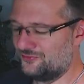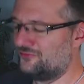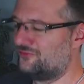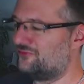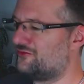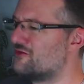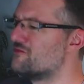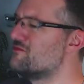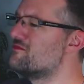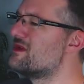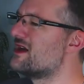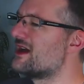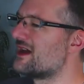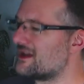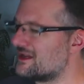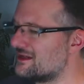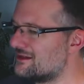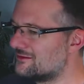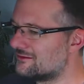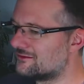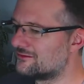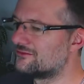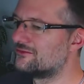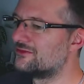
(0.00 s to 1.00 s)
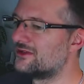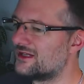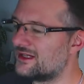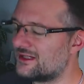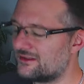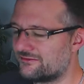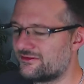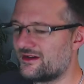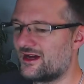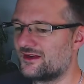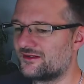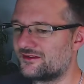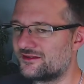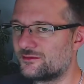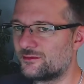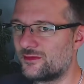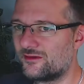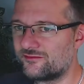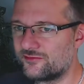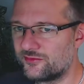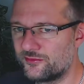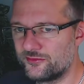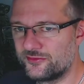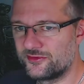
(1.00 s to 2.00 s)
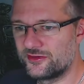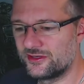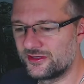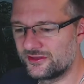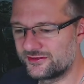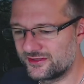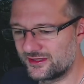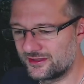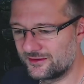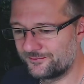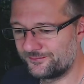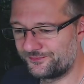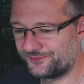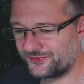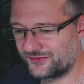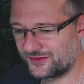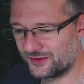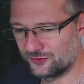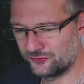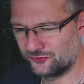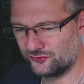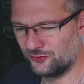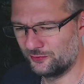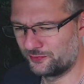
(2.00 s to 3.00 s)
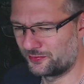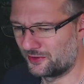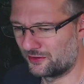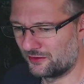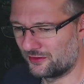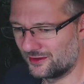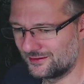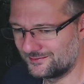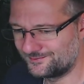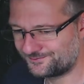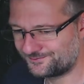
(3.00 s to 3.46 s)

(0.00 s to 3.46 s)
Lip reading: for me, really fast. I went from 30. So it should be all right.